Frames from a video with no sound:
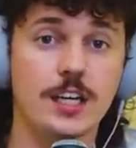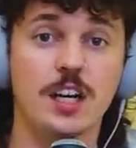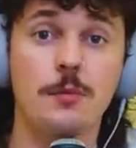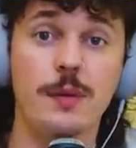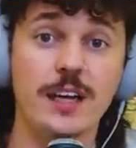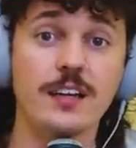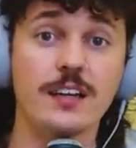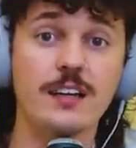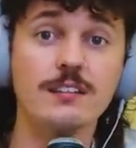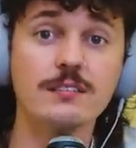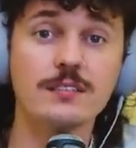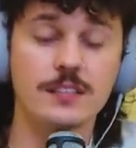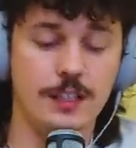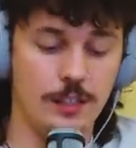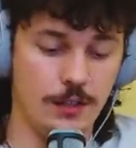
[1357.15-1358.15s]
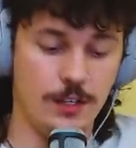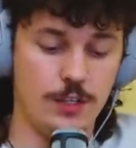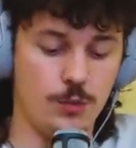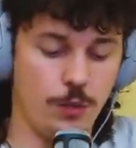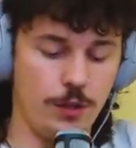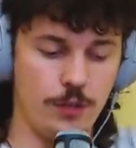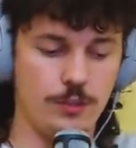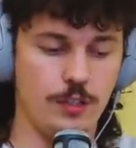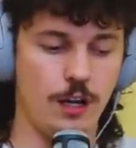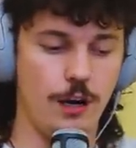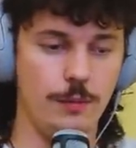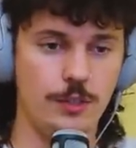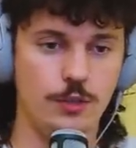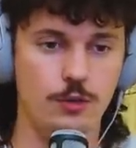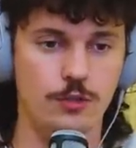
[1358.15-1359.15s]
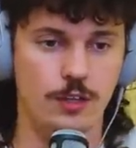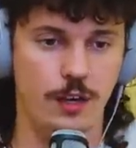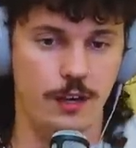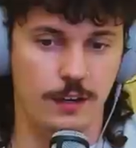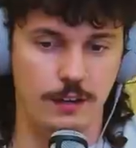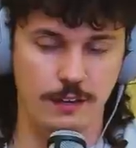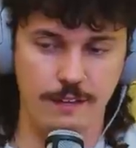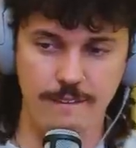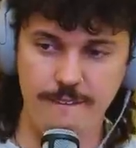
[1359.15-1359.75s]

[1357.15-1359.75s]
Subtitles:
a comedian. You know, he's one of those comics who's like,